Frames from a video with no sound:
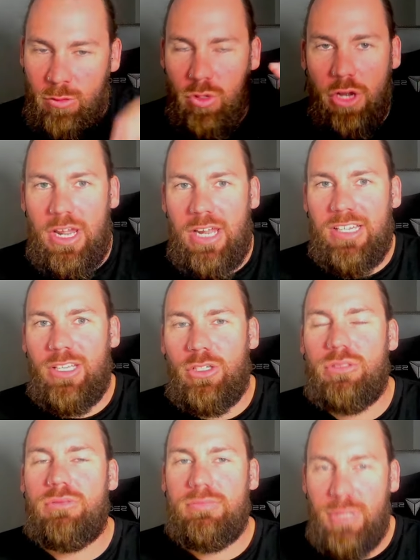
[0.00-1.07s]
We'll go down a
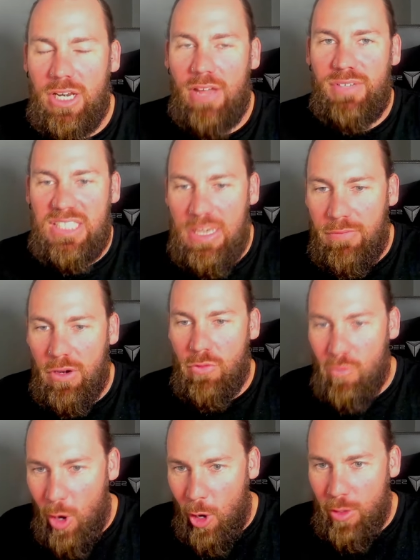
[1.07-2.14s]
little bit of a different
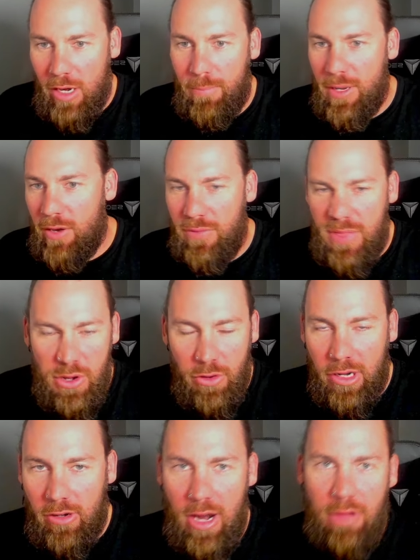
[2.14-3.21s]
road and a bit of theory
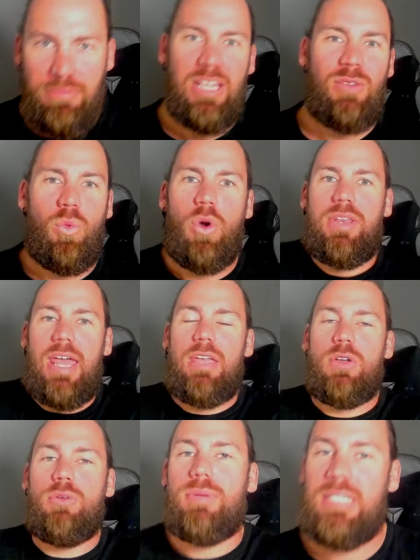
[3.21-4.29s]
crafting and what they
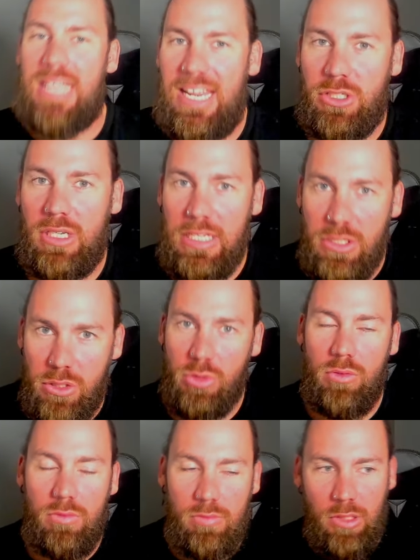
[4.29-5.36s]
could potentially
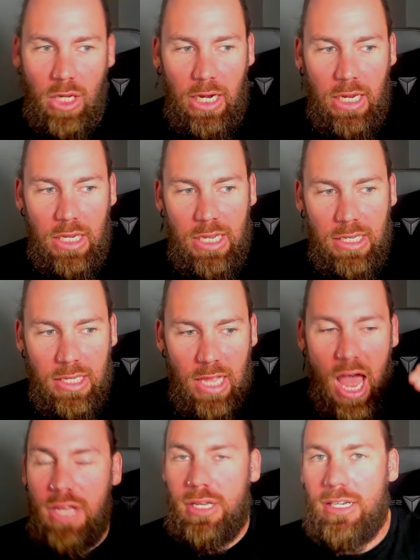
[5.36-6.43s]
do, like,
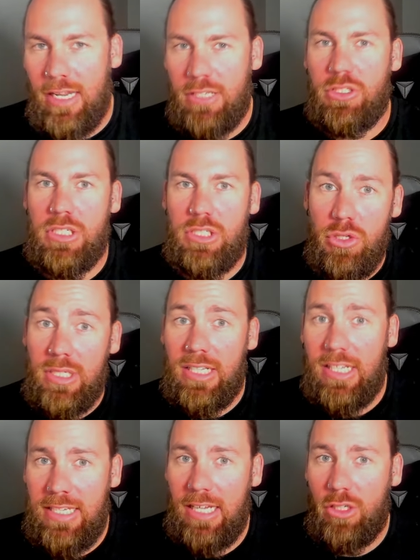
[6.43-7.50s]
other than just using the
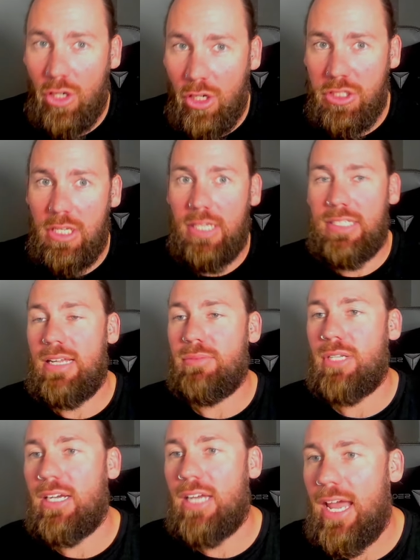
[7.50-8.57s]
technology that
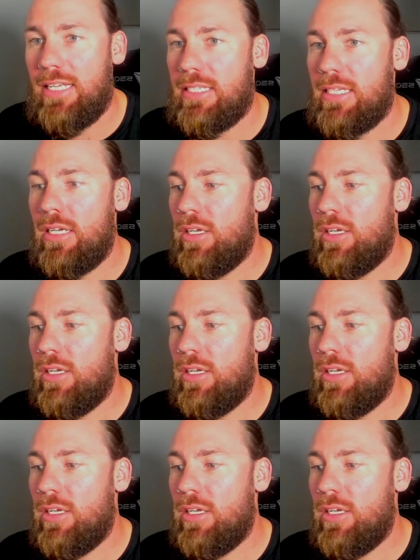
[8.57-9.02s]
Samsung has.